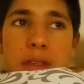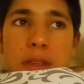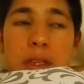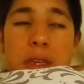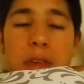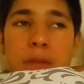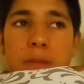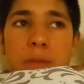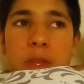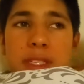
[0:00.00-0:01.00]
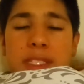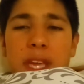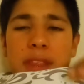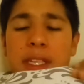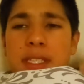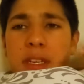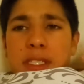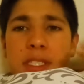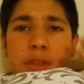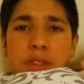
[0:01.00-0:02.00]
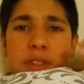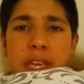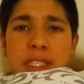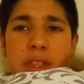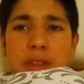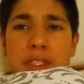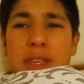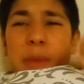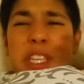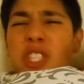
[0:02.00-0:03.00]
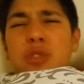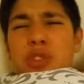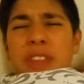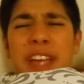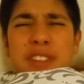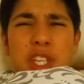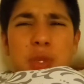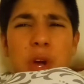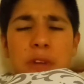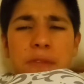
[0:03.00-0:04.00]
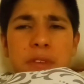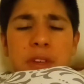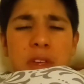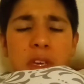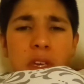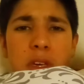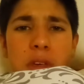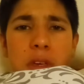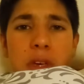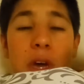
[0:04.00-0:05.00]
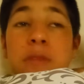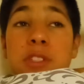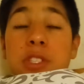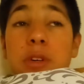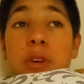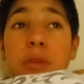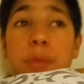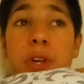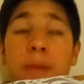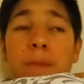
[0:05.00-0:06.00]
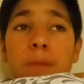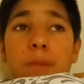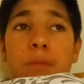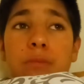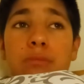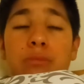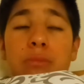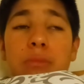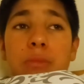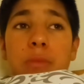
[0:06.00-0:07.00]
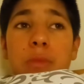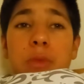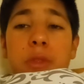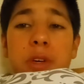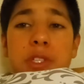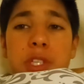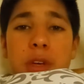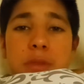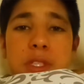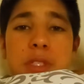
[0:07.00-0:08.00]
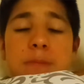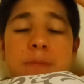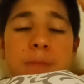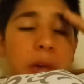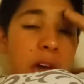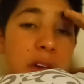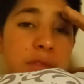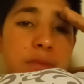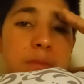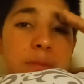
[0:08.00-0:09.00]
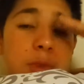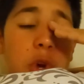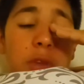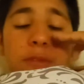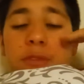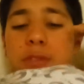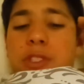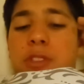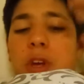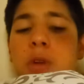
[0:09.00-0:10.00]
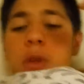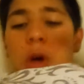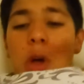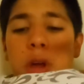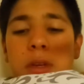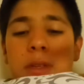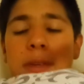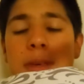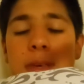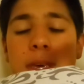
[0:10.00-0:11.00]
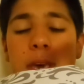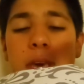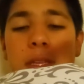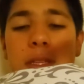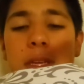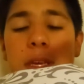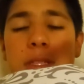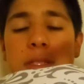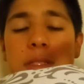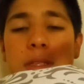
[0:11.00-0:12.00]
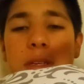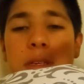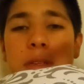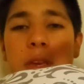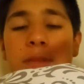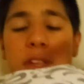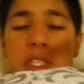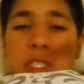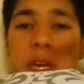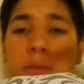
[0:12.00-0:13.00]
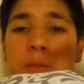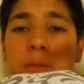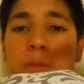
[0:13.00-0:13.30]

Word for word: You know, least I think it started 2013, maybe 2012. I'm not sure, but those shows have gone through so long, and Adventure Time.